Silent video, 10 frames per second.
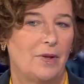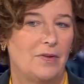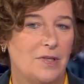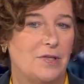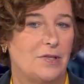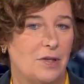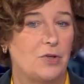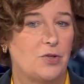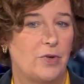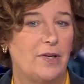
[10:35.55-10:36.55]
This is
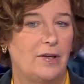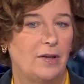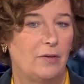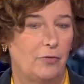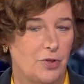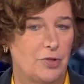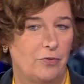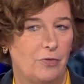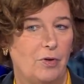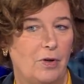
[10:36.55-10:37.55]
illustrating, first
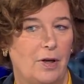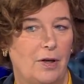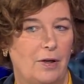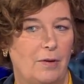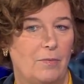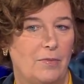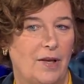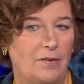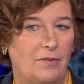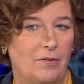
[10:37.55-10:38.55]
of all,
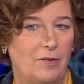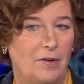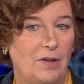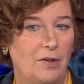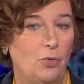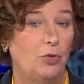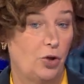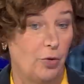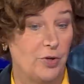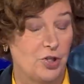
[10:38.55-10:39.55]
that the EU, the
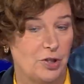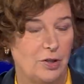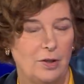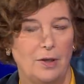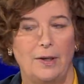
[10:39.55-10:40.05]
Commission,